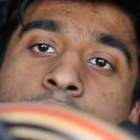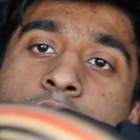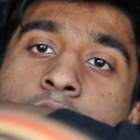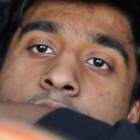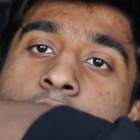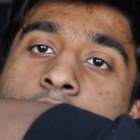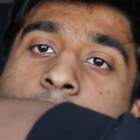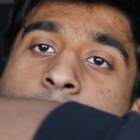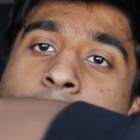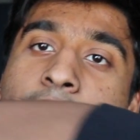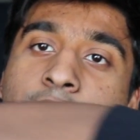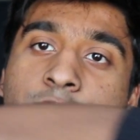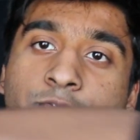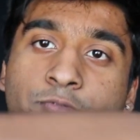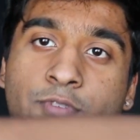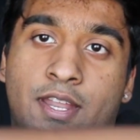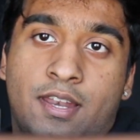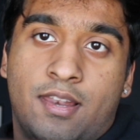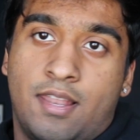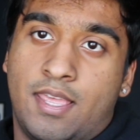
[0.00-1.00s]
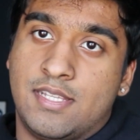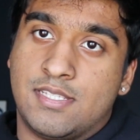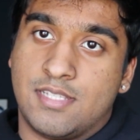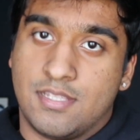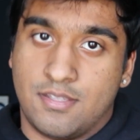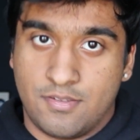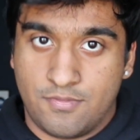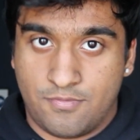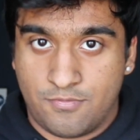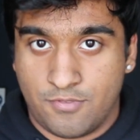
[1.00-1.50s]
The back's red lights
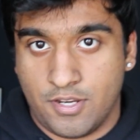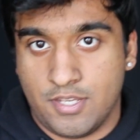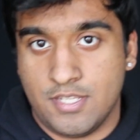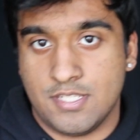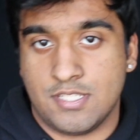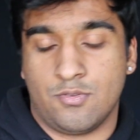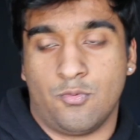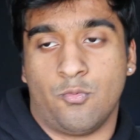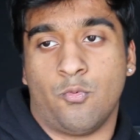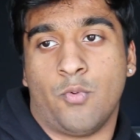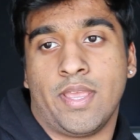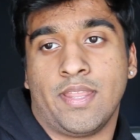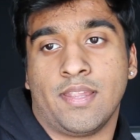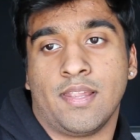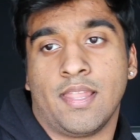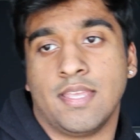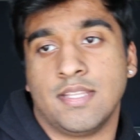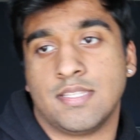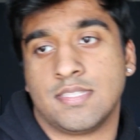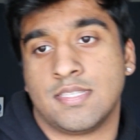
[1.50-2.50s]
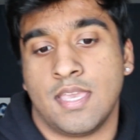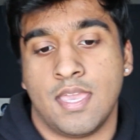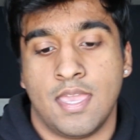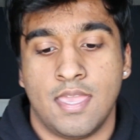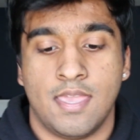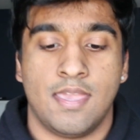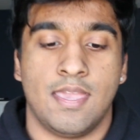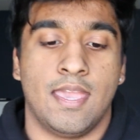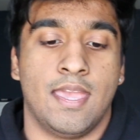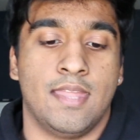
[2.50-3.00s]
and the front is white lights.
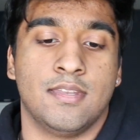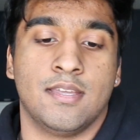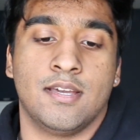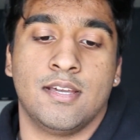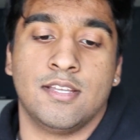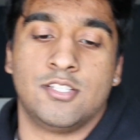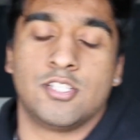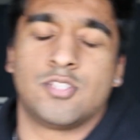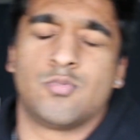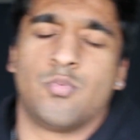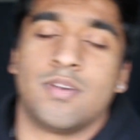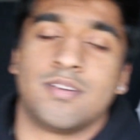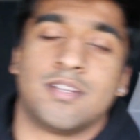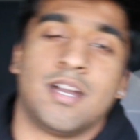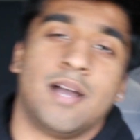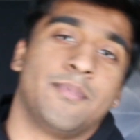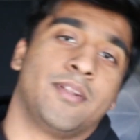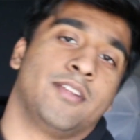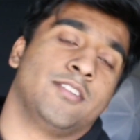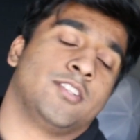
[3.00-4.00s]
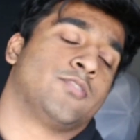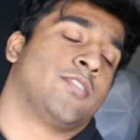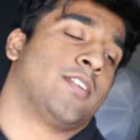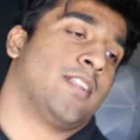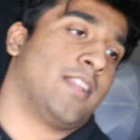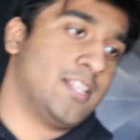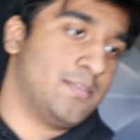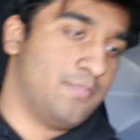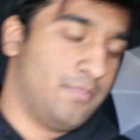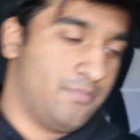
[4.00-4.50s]
And just one comment on the shred
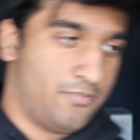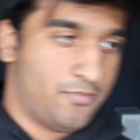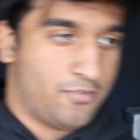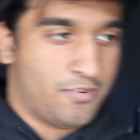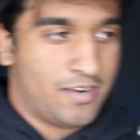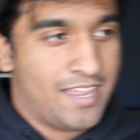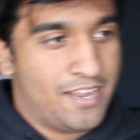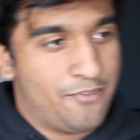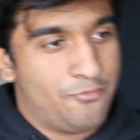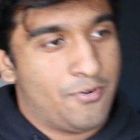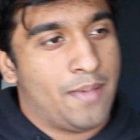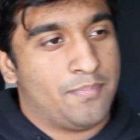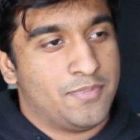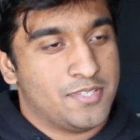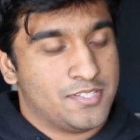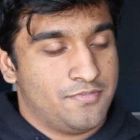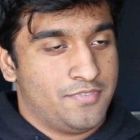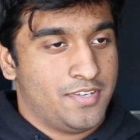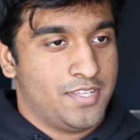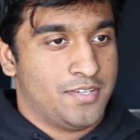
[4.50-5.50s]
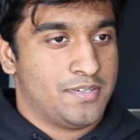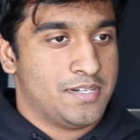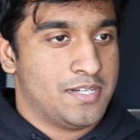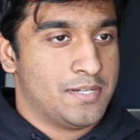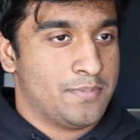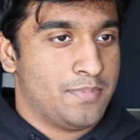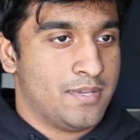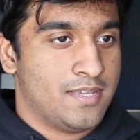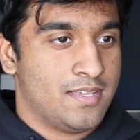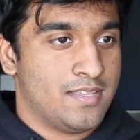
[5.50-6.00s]
lights before I wrap this video
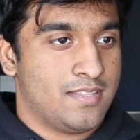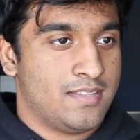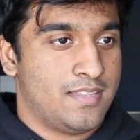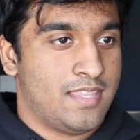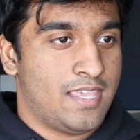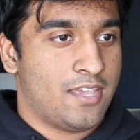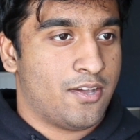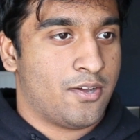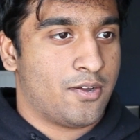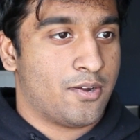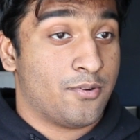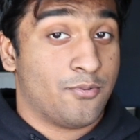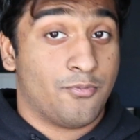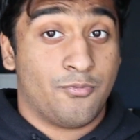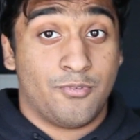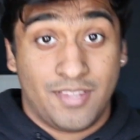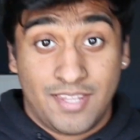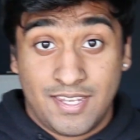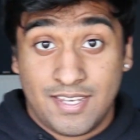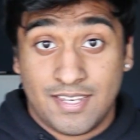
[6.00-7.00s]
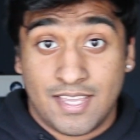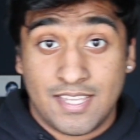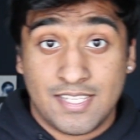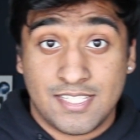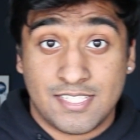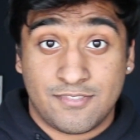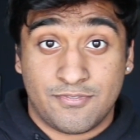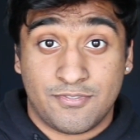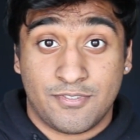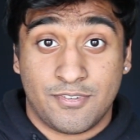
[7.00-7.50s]
up. They are really
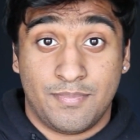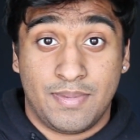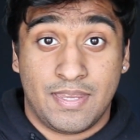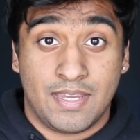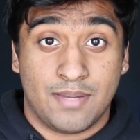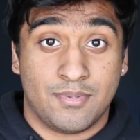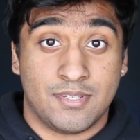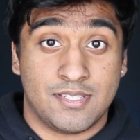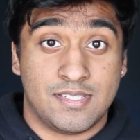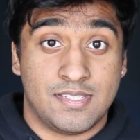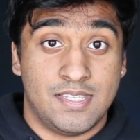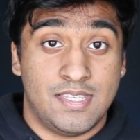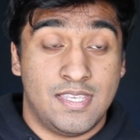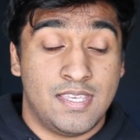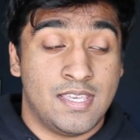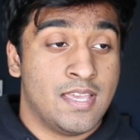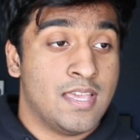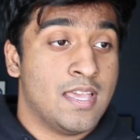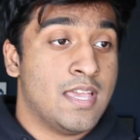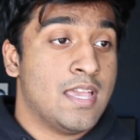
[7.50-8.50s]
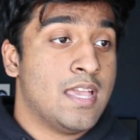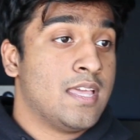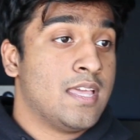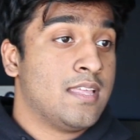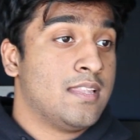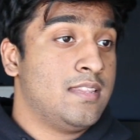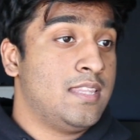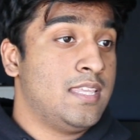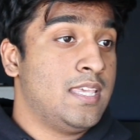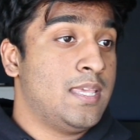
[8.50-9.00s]
nice for being able to see.
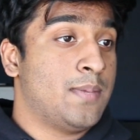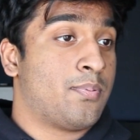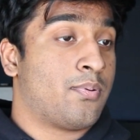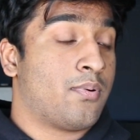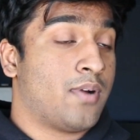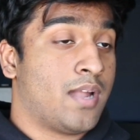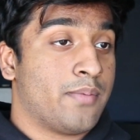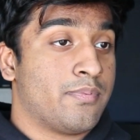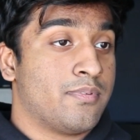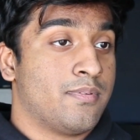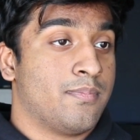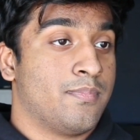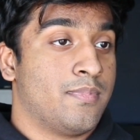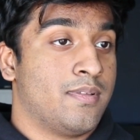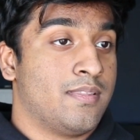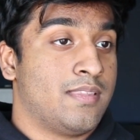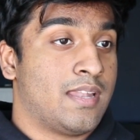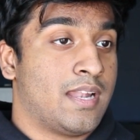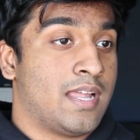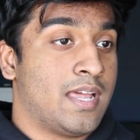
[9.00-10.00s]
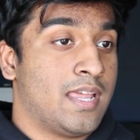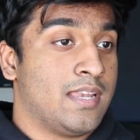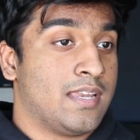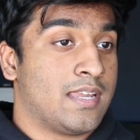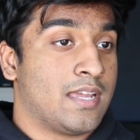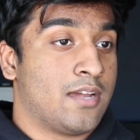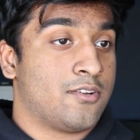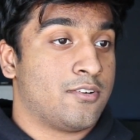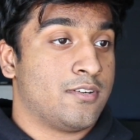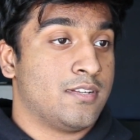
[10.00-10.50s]
The problem that I
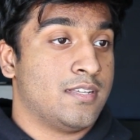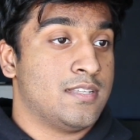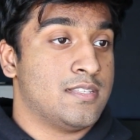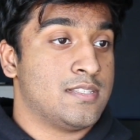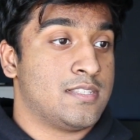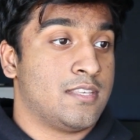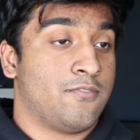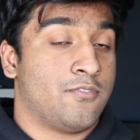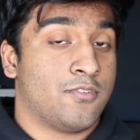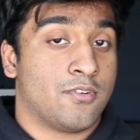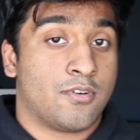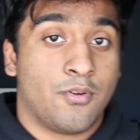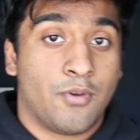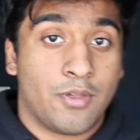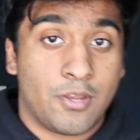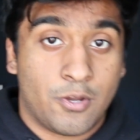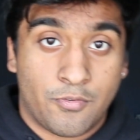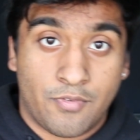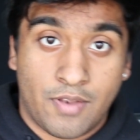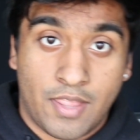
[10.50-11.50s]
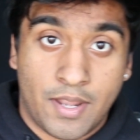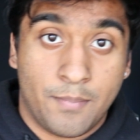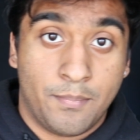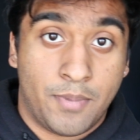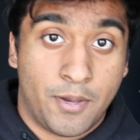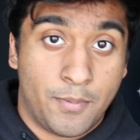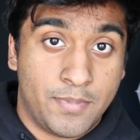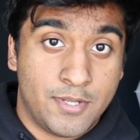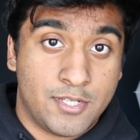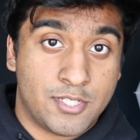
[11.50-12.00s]
encountered is if you're going over a lot of
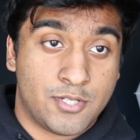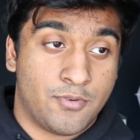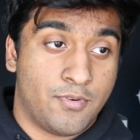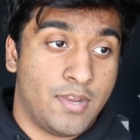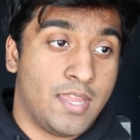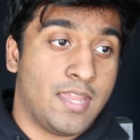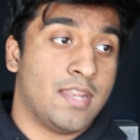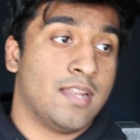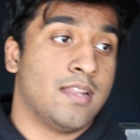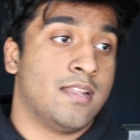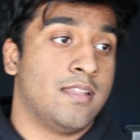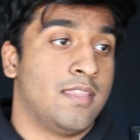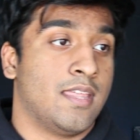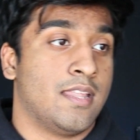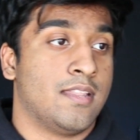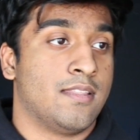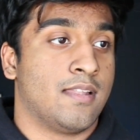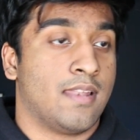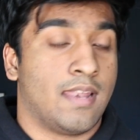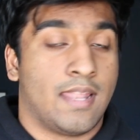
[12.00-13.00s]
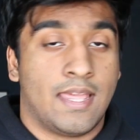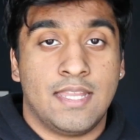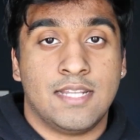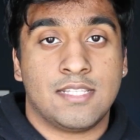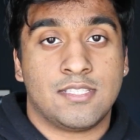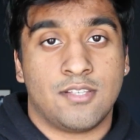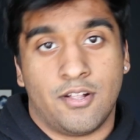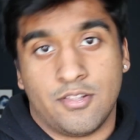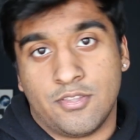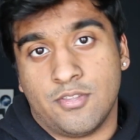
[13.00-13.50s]
bumpy terrain, then the
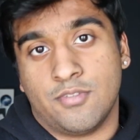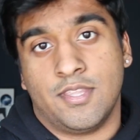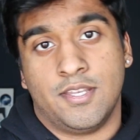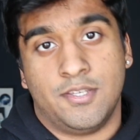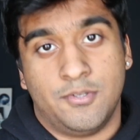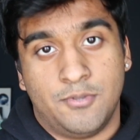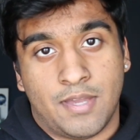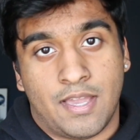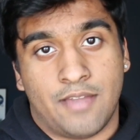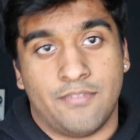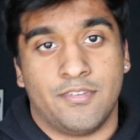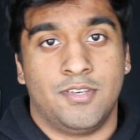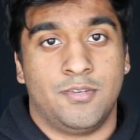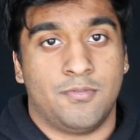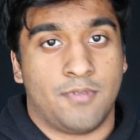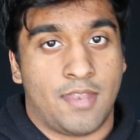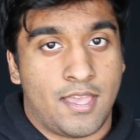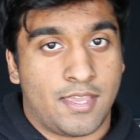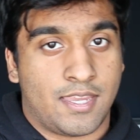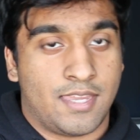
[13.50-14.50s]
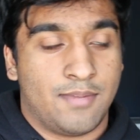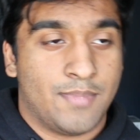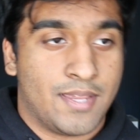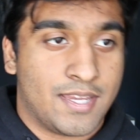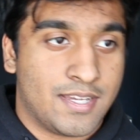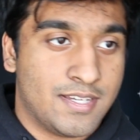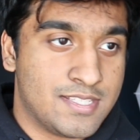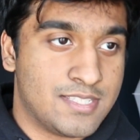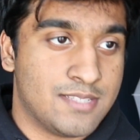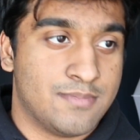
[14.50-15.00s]
lights, although they do have a new locking
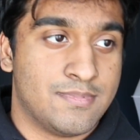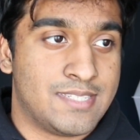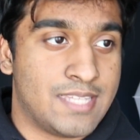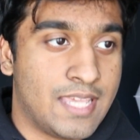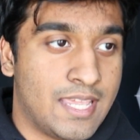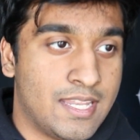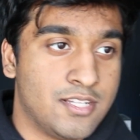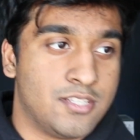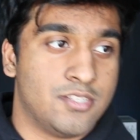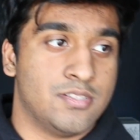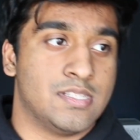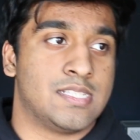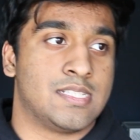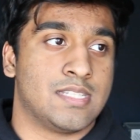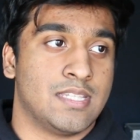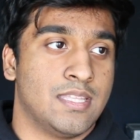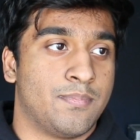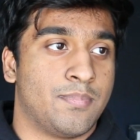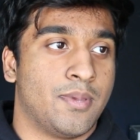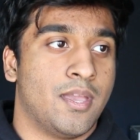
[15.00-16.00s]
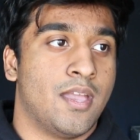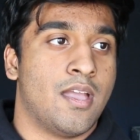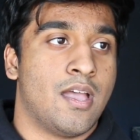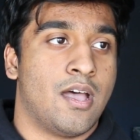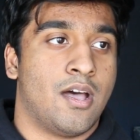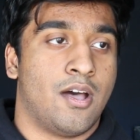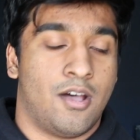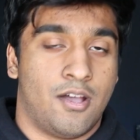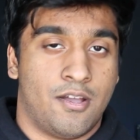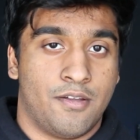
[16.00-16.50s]
mechanism, tend to slip
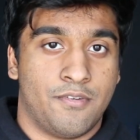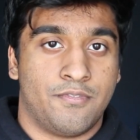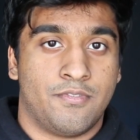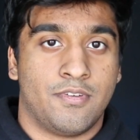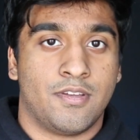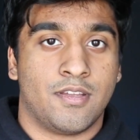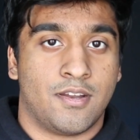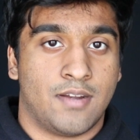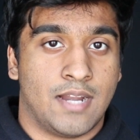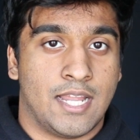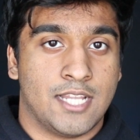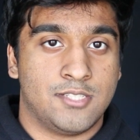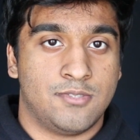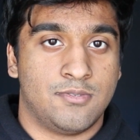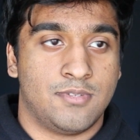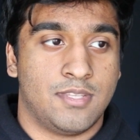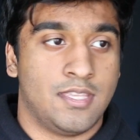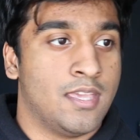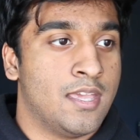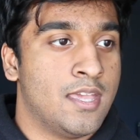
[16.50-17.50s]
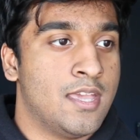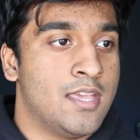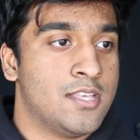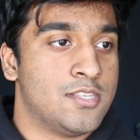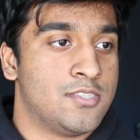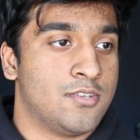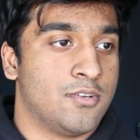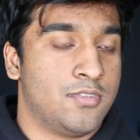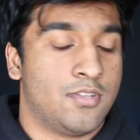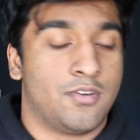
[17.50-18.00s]
off gradually.
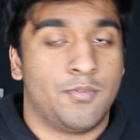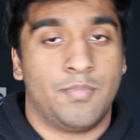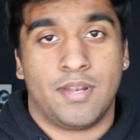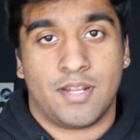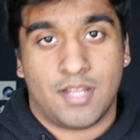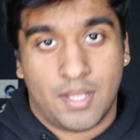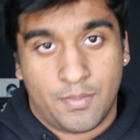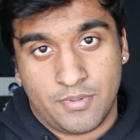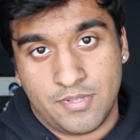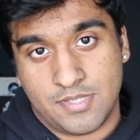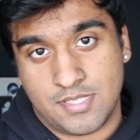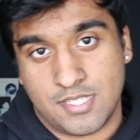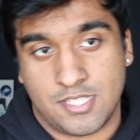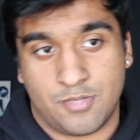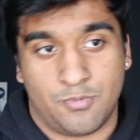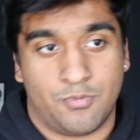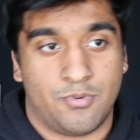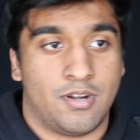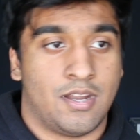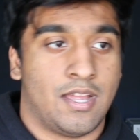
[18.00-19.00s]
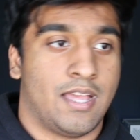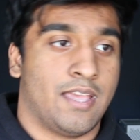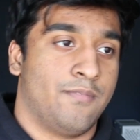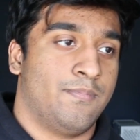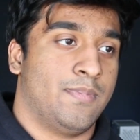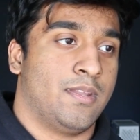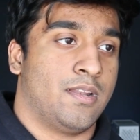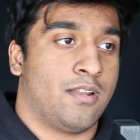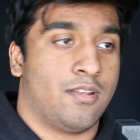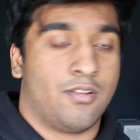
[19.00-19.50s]
So there have been a couple instances where
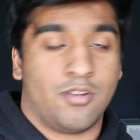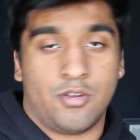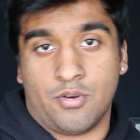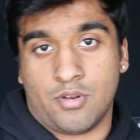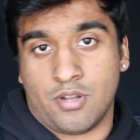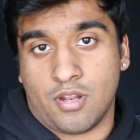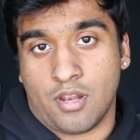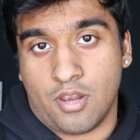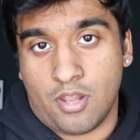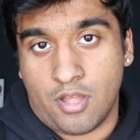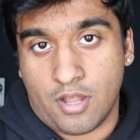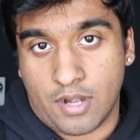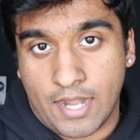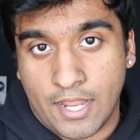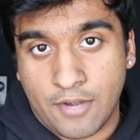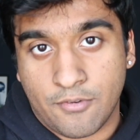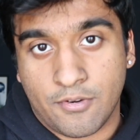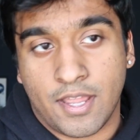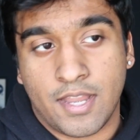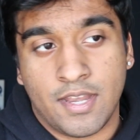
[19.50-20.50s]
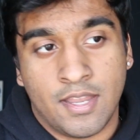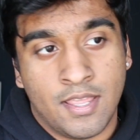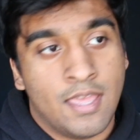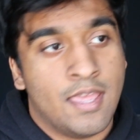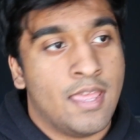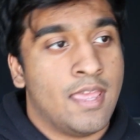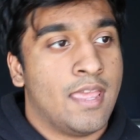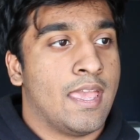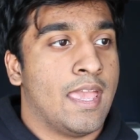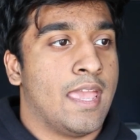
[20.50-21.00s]
I've been going on a long night ride
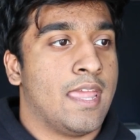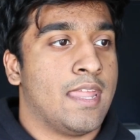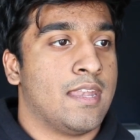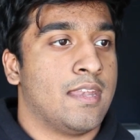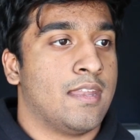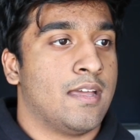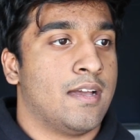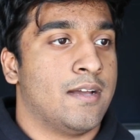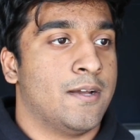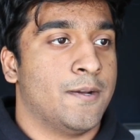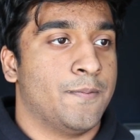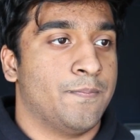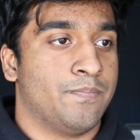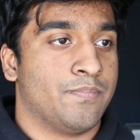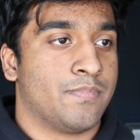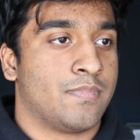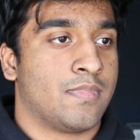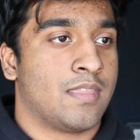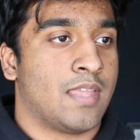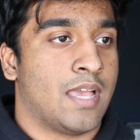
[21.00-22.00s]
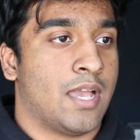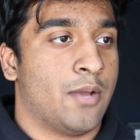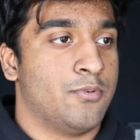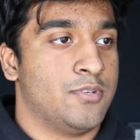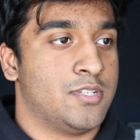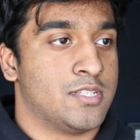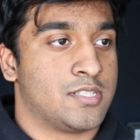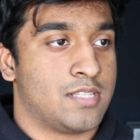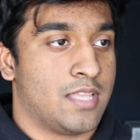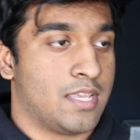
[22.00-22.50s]
and I
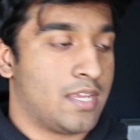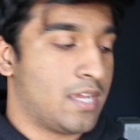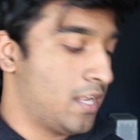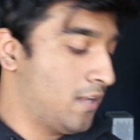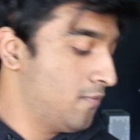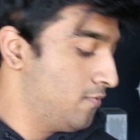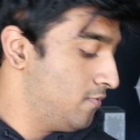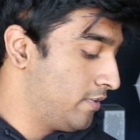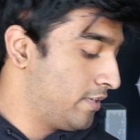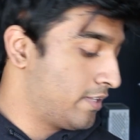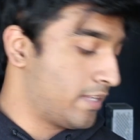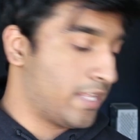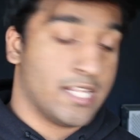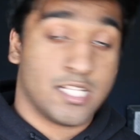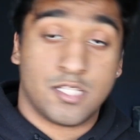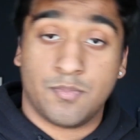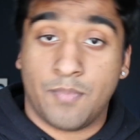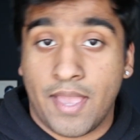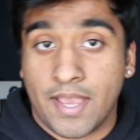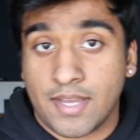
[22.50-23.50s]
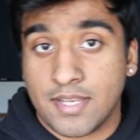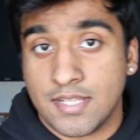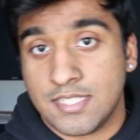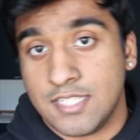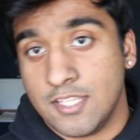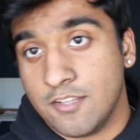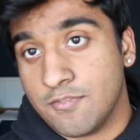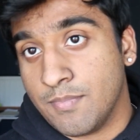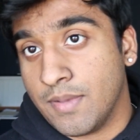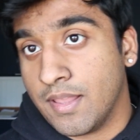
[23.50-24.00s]
would just like kind of glance back to
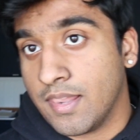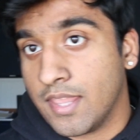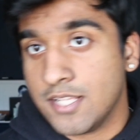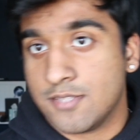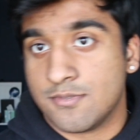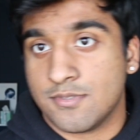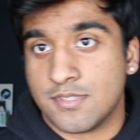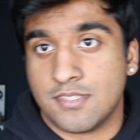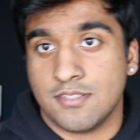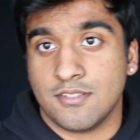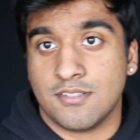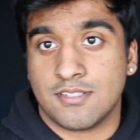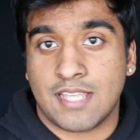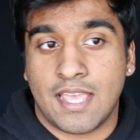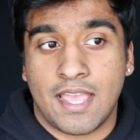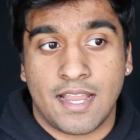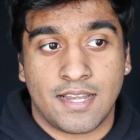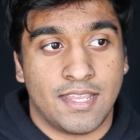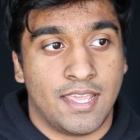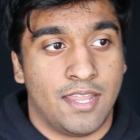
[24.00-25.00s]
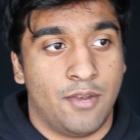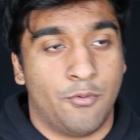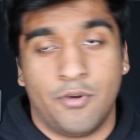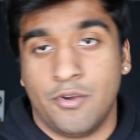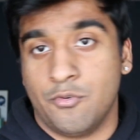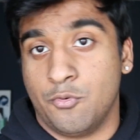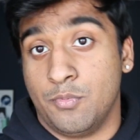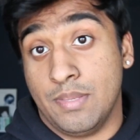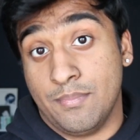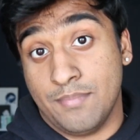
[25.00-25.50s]
see if my lights were still intact, and
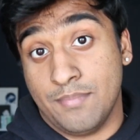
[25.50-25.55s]
one would be